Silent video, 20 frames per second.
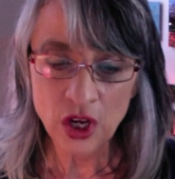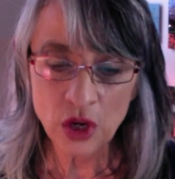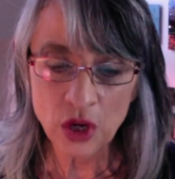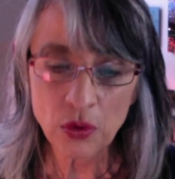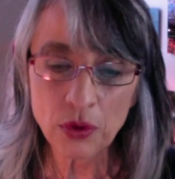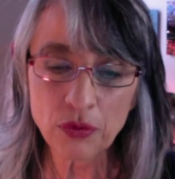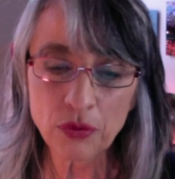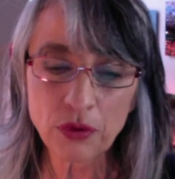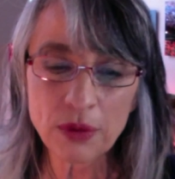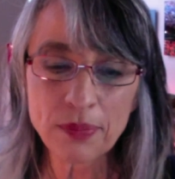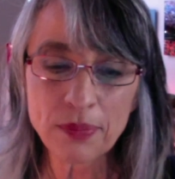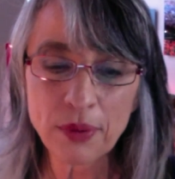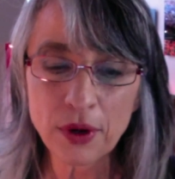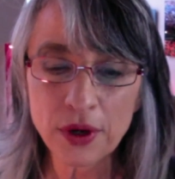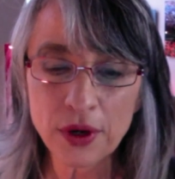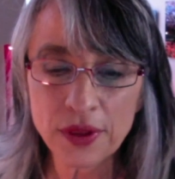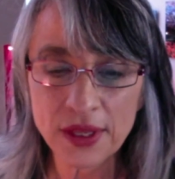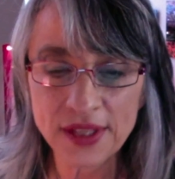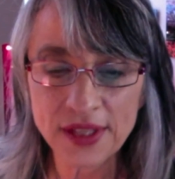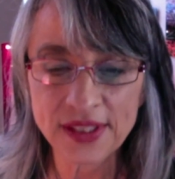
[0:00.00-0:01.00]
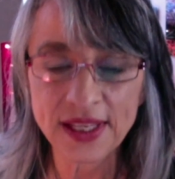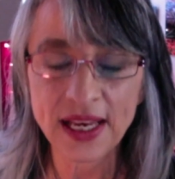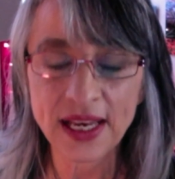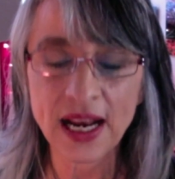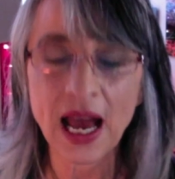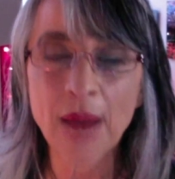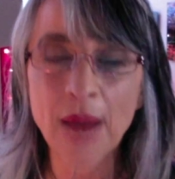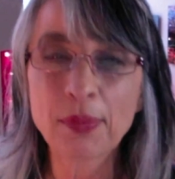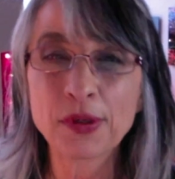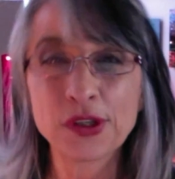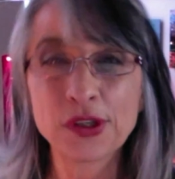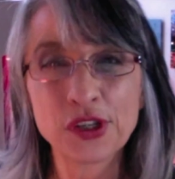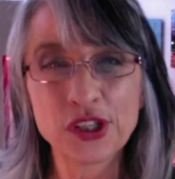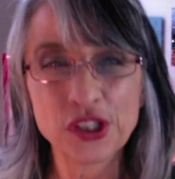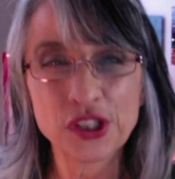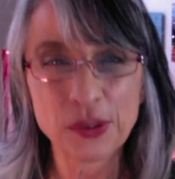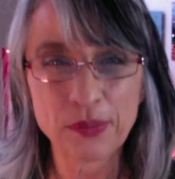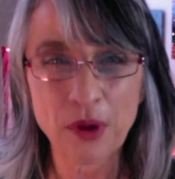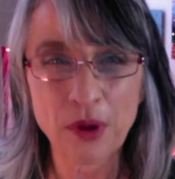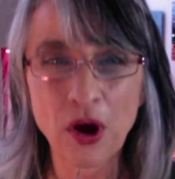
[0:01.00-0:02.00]
With rebirth, it's that opportunity
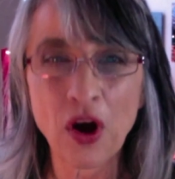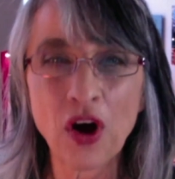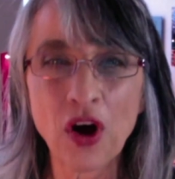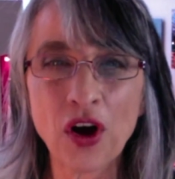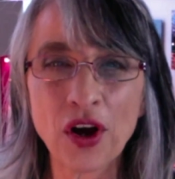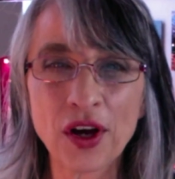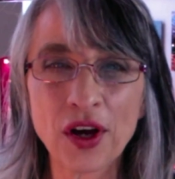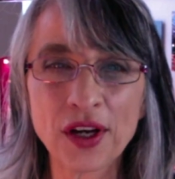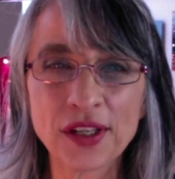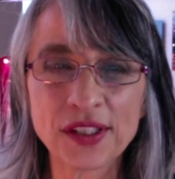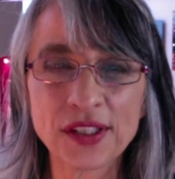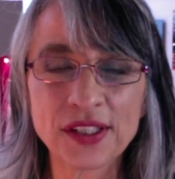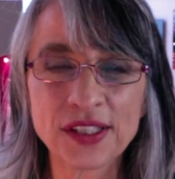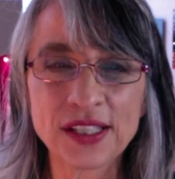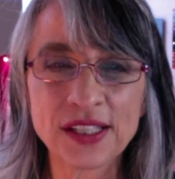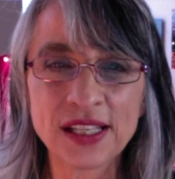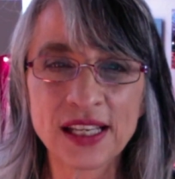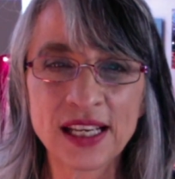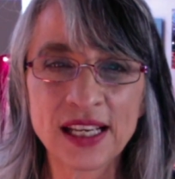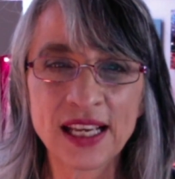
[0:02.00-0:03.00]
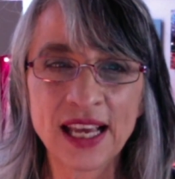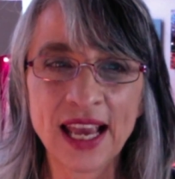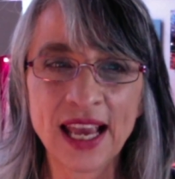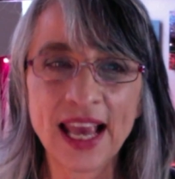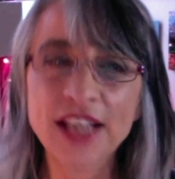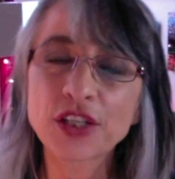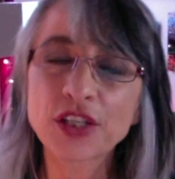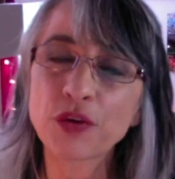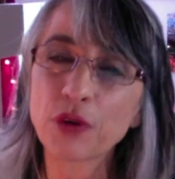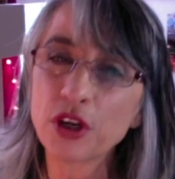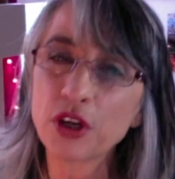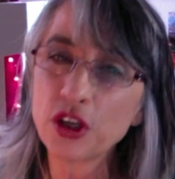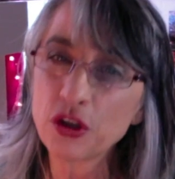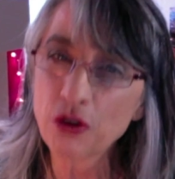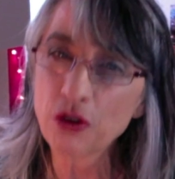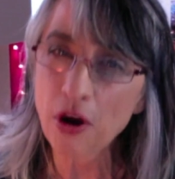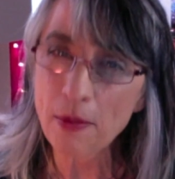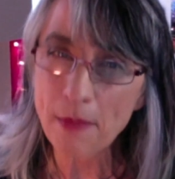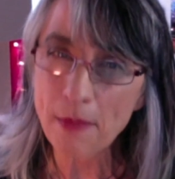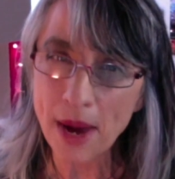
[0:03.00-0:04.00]
to pause and to renew
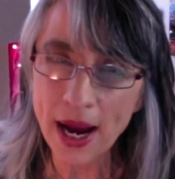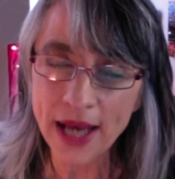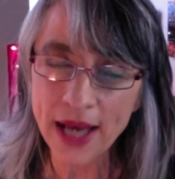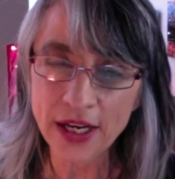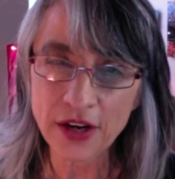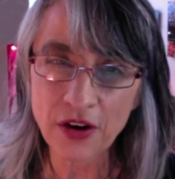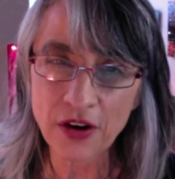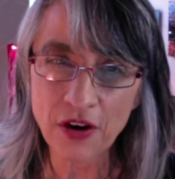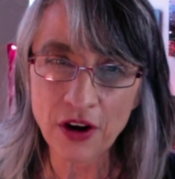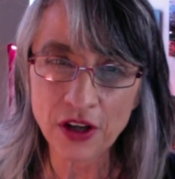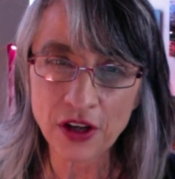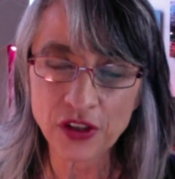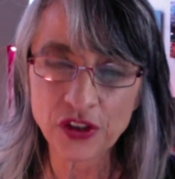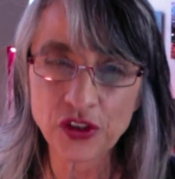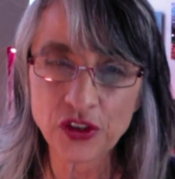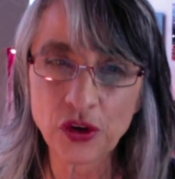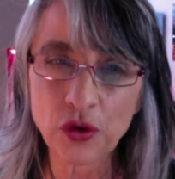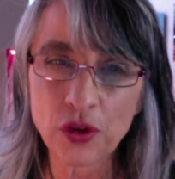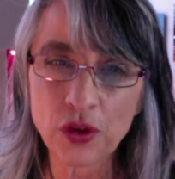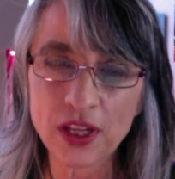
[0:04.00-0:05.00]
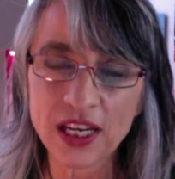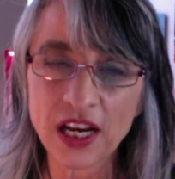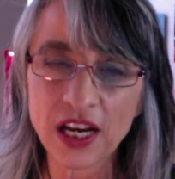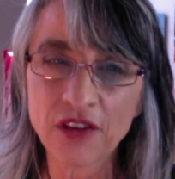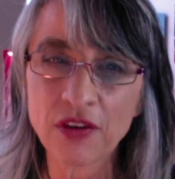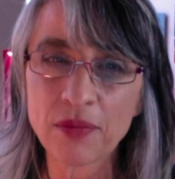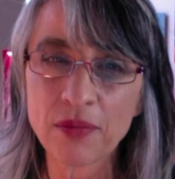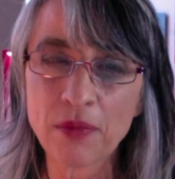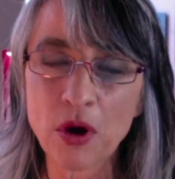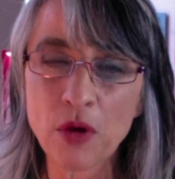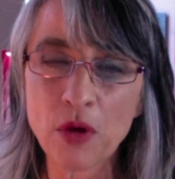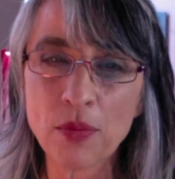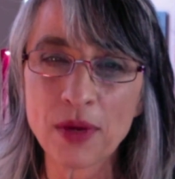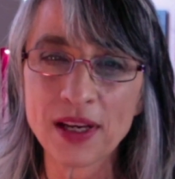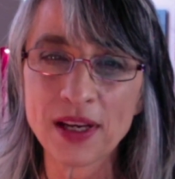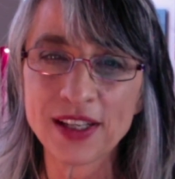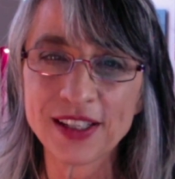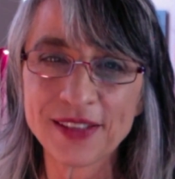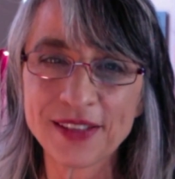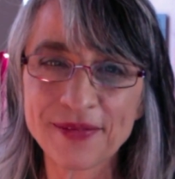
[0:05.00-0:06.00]
our mind and heart and soul in every moment.